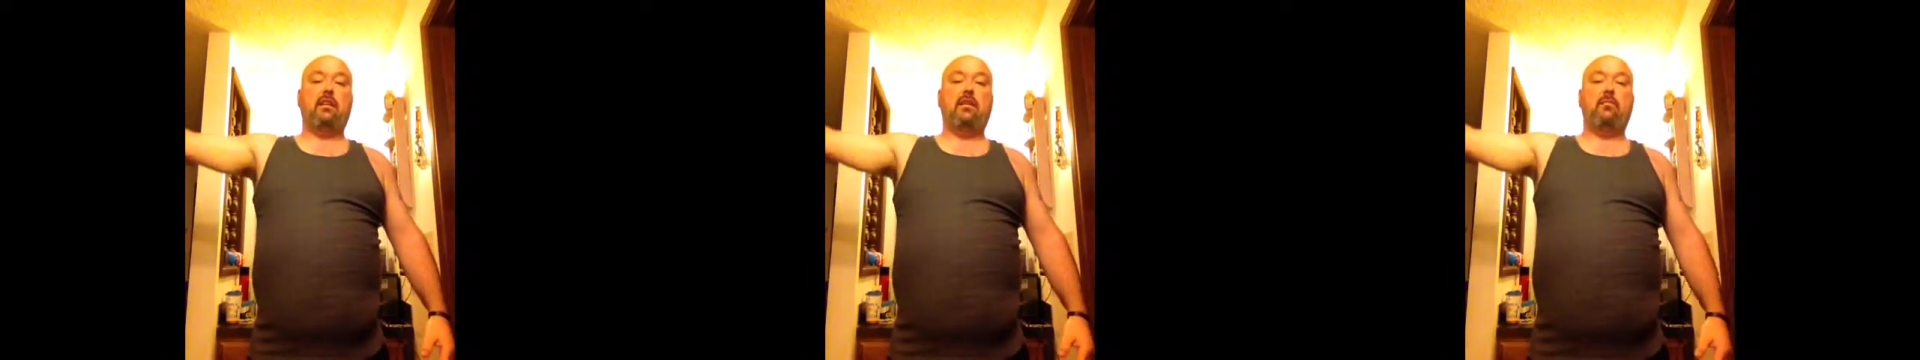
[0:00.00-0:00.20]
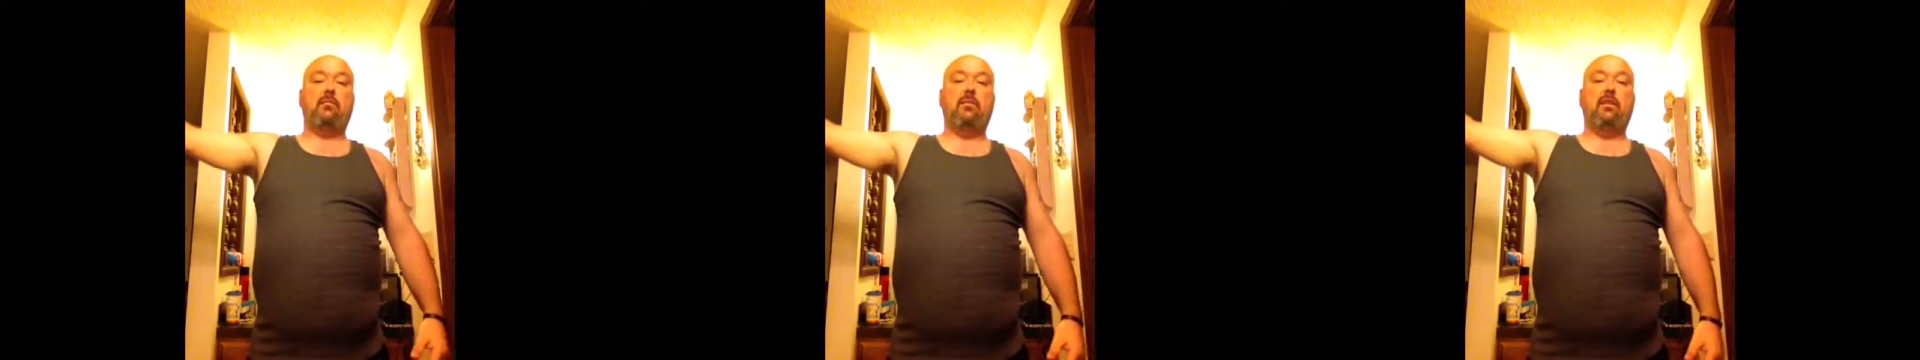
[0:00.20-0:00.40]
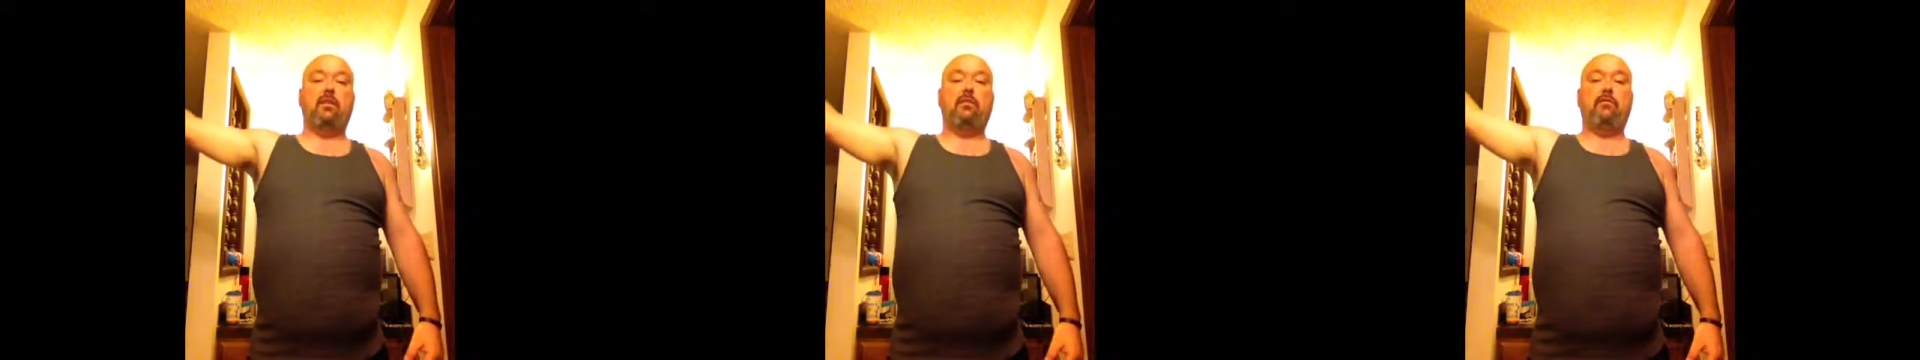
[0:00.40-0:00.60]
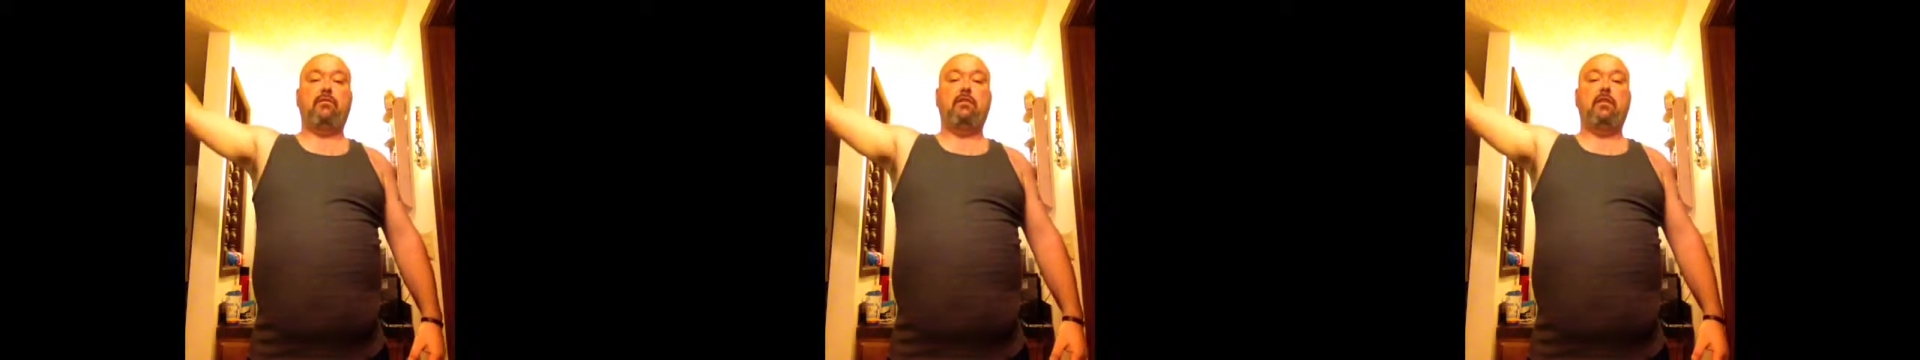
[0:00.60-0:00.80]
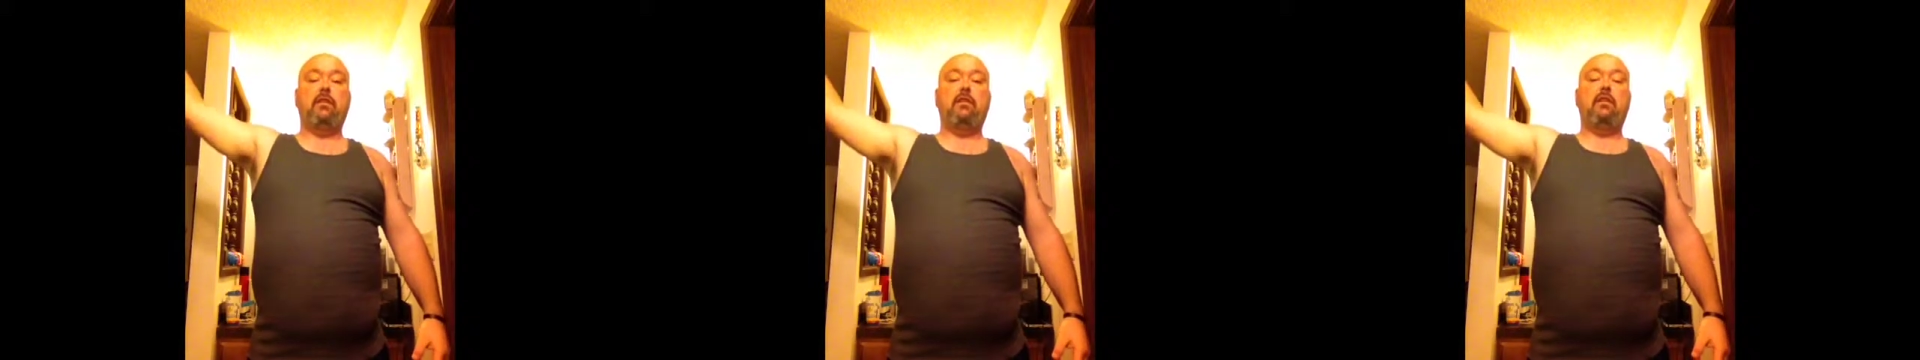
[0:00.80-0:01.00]
above
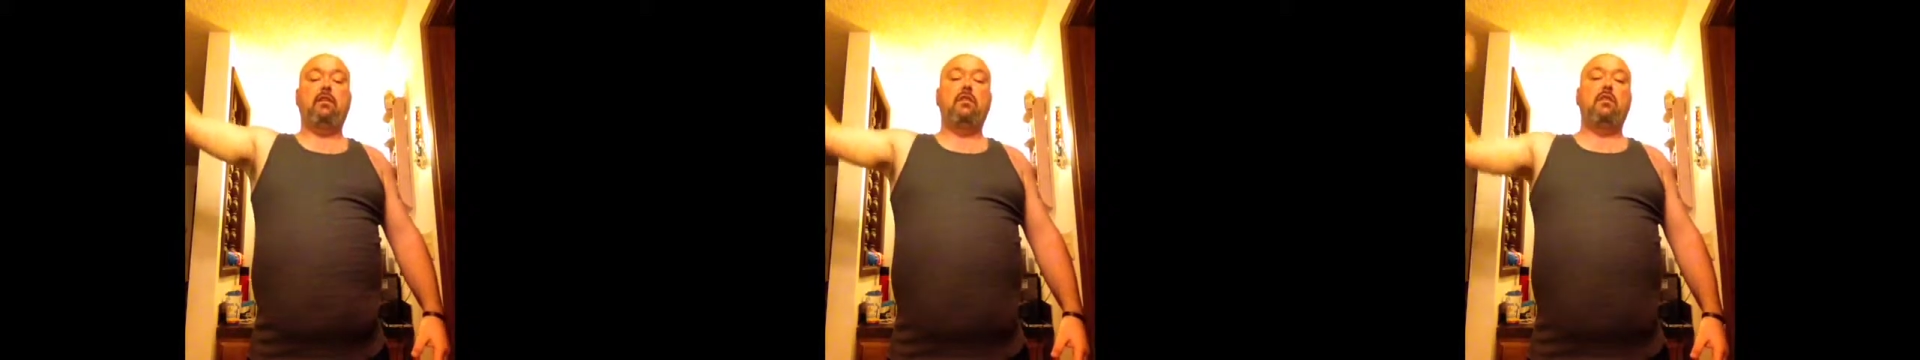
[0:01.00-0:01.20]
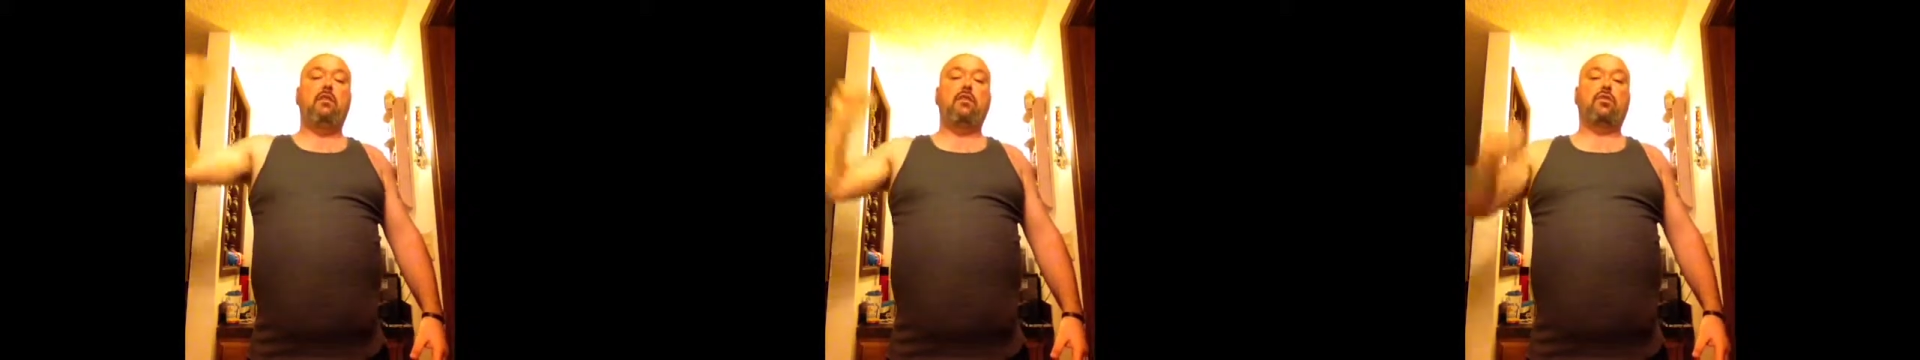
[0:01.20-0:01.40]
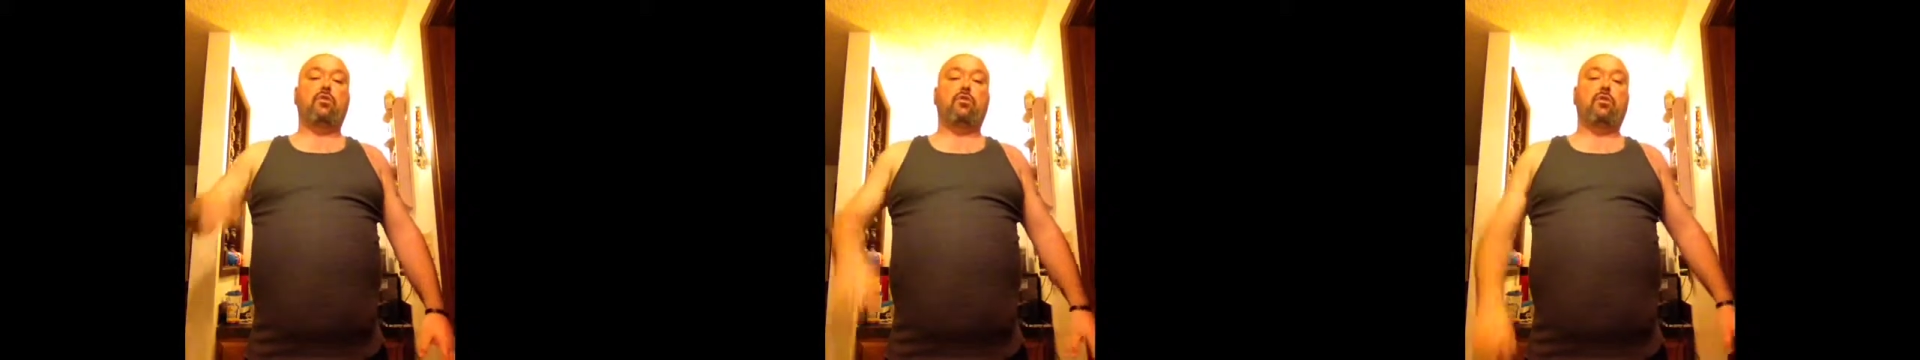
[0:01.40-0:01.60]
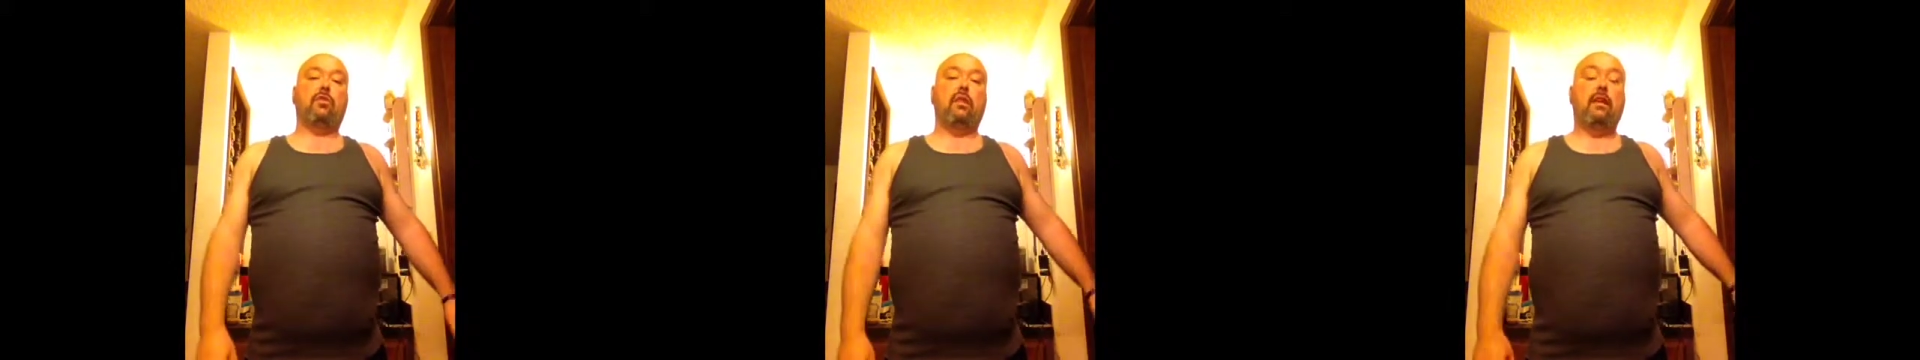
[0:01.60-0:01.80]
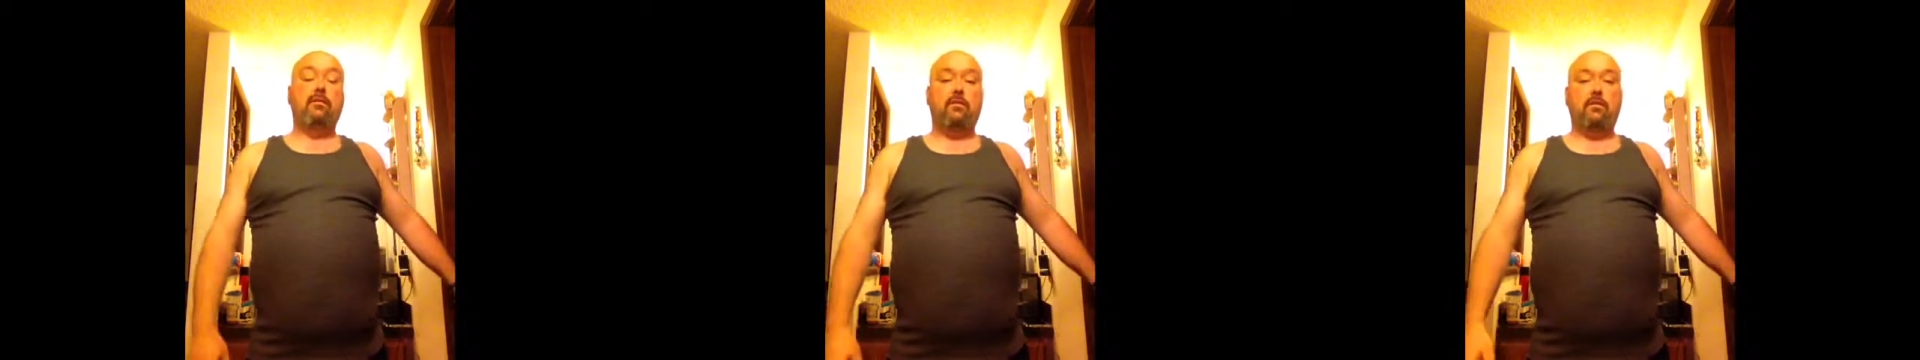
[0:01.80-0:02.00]
shoulder
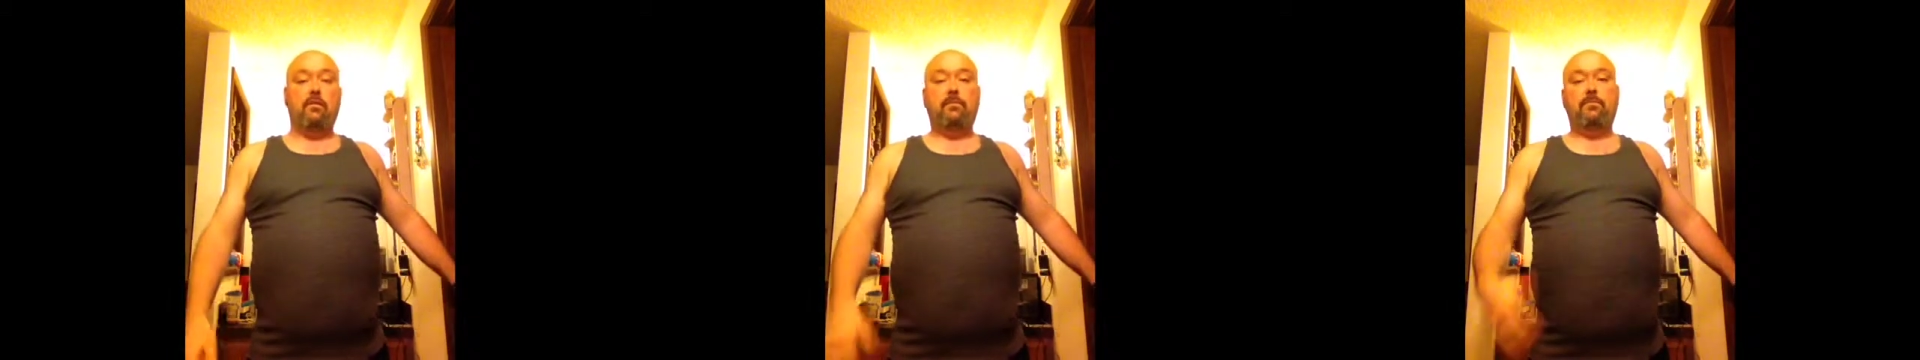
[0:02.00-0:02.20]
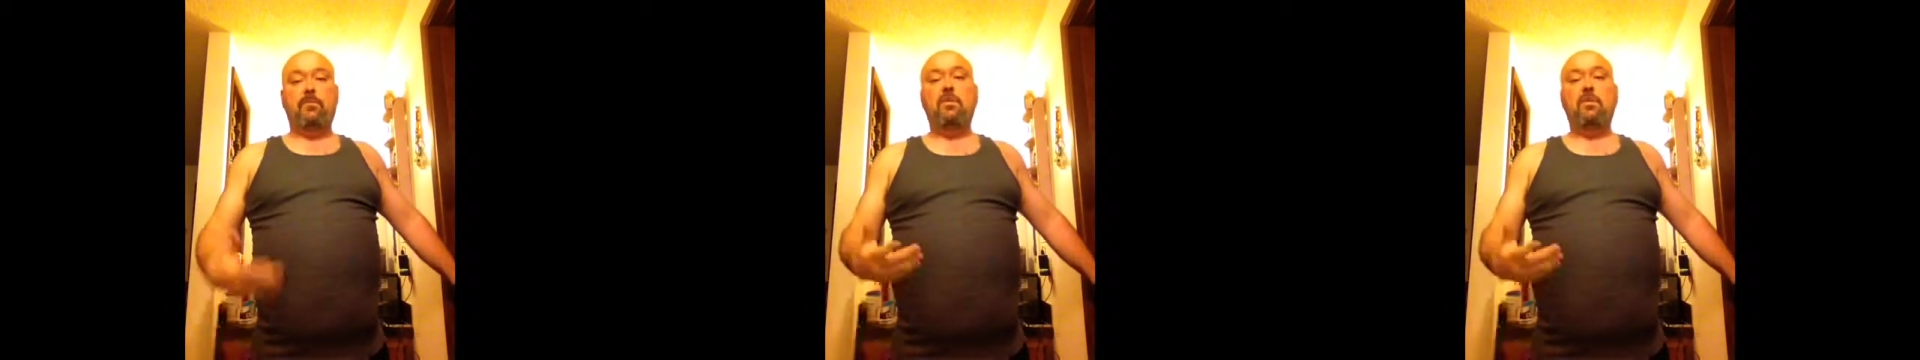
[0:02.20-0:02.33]
level.